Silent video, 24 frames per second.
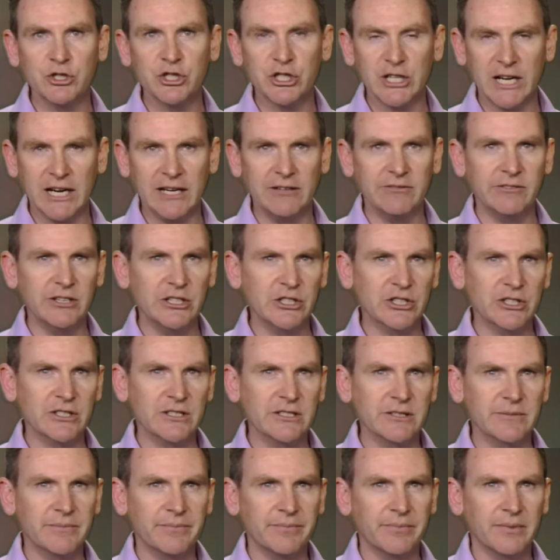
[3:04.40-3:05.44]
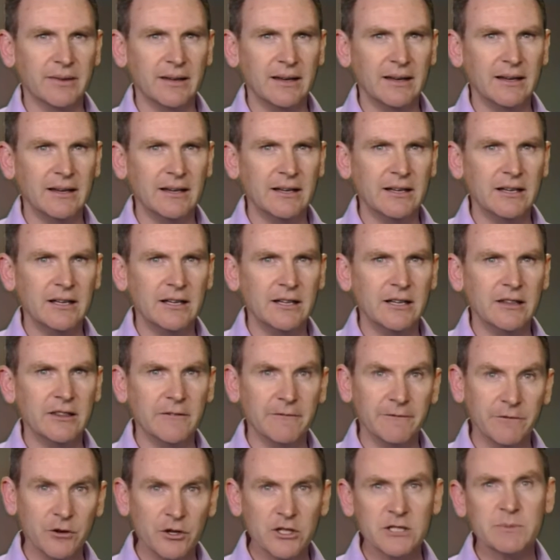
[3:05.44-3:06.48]
shared visions. The
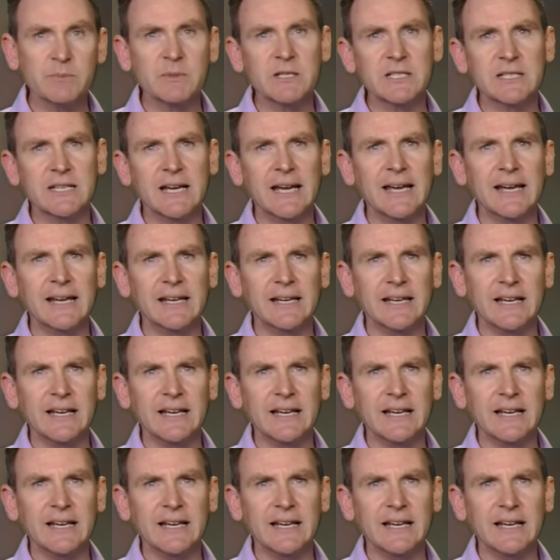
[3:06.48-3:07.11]
first mistake